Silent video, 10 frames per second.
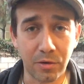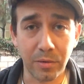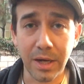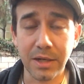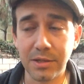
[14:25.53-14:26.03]

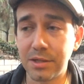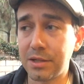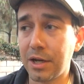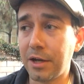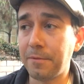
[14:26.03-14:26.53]

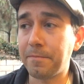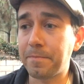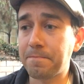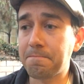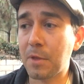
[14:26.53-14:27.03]
great
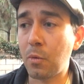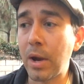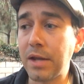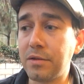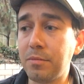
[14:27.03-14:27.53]

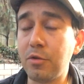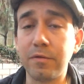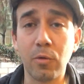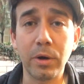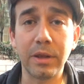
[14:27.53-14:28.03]
way to
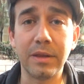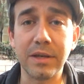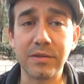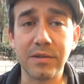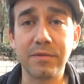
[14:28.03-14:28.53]
move forward in
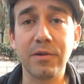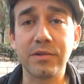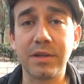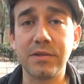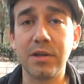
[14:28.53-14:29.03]
this is
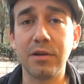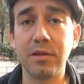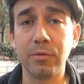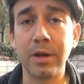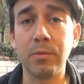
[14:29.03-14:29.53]
first
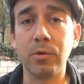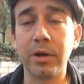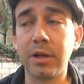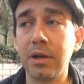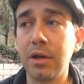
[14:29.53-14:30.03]
consider the written
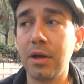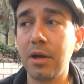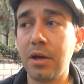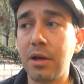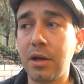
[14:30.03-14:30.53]
word.
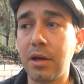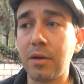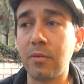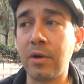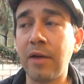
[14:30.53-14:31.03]

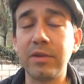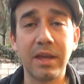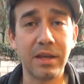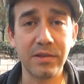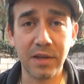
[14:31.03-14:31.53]

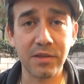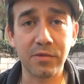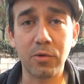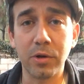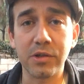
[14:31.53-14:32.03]
Everything he
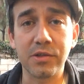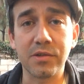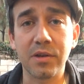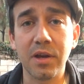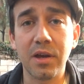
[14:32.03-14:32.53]
says, of
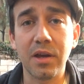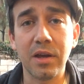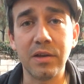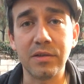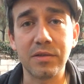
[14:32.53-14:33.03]
course,
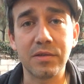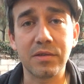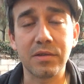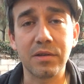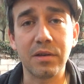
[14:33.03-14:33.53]

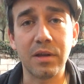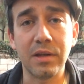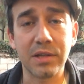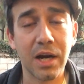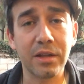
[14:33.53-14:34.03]
is
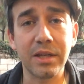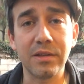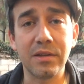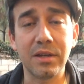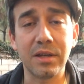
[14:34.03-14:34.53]

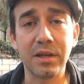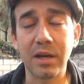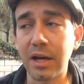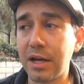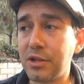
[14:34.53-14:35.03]
entirely
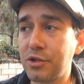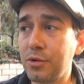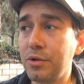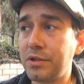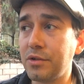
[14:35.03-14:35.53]

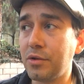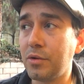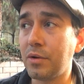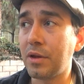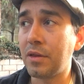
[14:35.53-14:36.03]
true
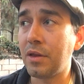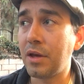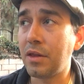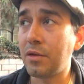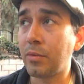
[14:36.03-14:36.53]
to
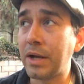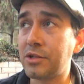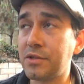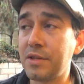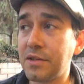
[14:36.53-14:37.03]
the
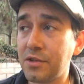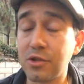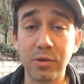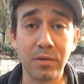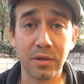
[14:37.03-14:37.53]
righteousness
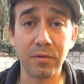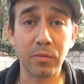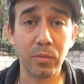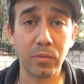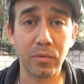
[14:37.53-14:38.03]
and truth
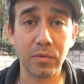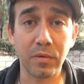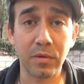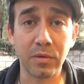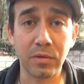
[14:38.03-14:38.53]
of
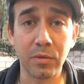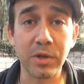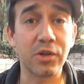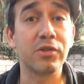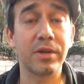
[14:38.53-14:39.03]
the
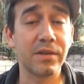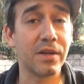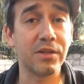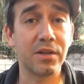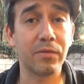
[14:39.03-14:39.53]
original
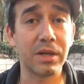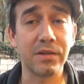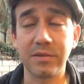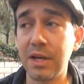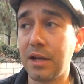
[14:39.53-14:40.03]
translation of what
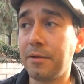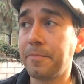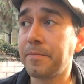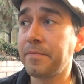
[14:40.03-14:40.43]
he said.